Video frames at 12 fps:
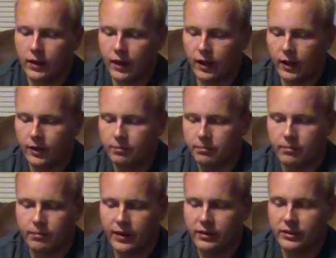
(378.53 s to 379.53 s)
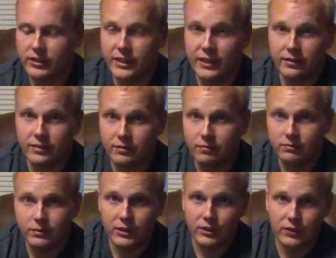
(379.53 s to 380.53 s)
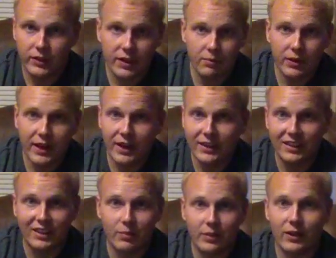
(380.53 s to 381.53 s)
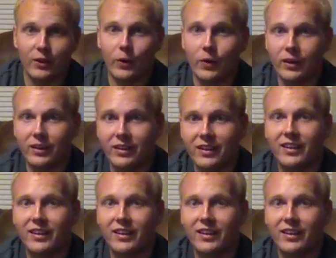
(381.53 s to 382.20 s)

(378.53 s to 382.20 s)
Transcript: Master Chief's just green and black, a little bit of gold.